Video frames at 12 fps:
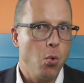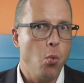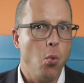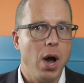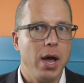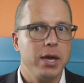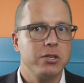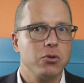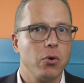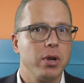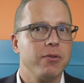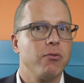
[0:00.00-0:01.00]
Why
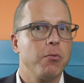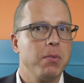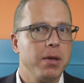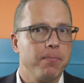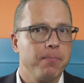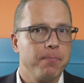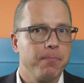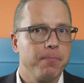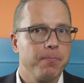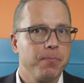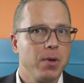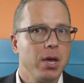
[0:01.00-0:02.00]
Sony for me?
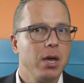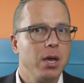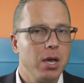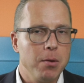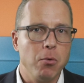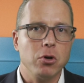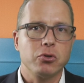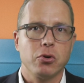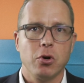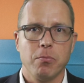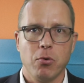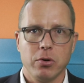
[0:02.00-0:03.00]

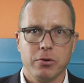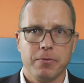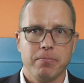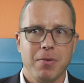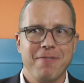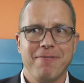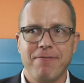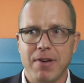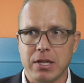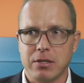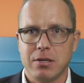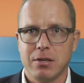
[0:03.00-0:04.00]
Emotional bond,
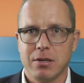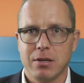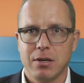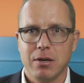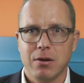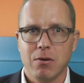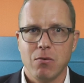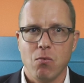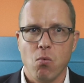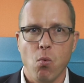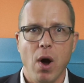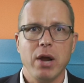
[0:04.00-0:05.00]
fit.
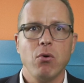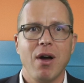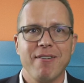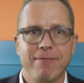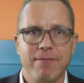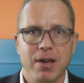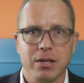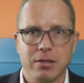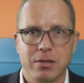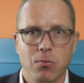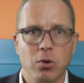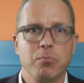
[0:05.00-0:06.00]
Why do I
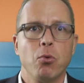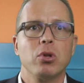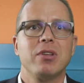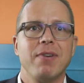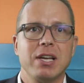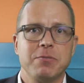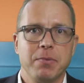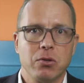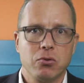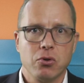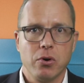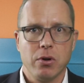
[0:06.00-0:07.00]
fit? What motivates me
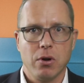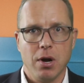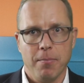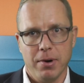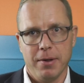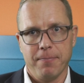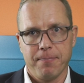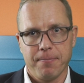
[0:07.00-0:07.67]
to join your company?